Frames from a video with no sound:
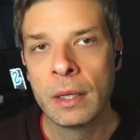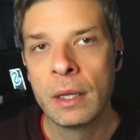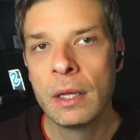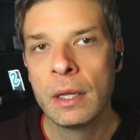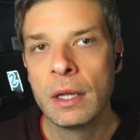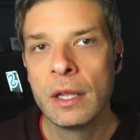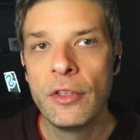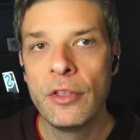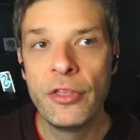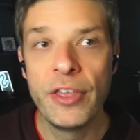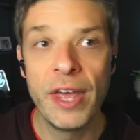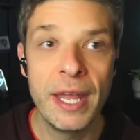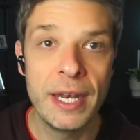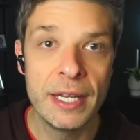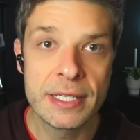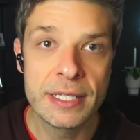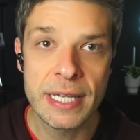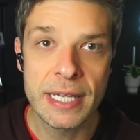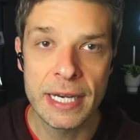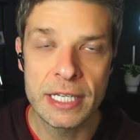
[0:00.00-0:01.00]
Then
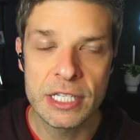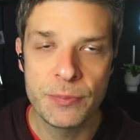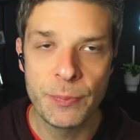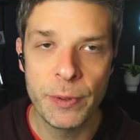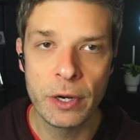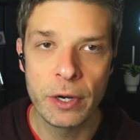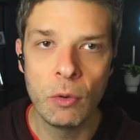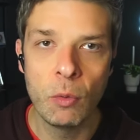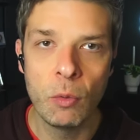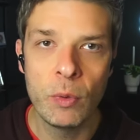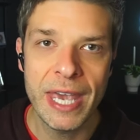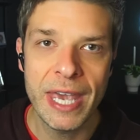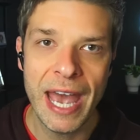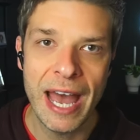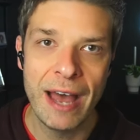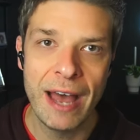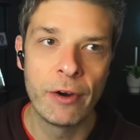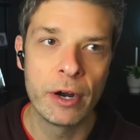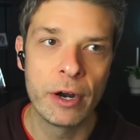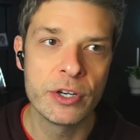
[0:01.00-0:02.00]
inside of Spiro, we
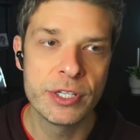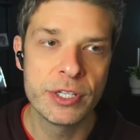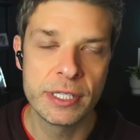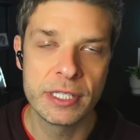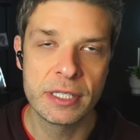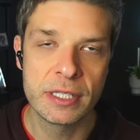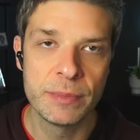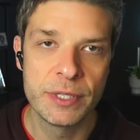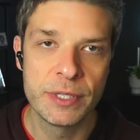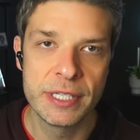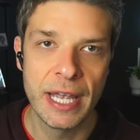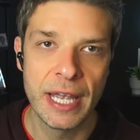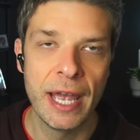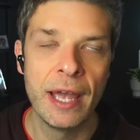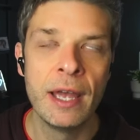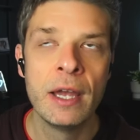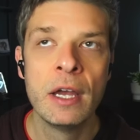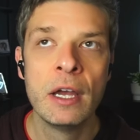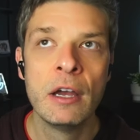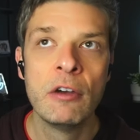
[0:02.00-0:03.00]
have our system set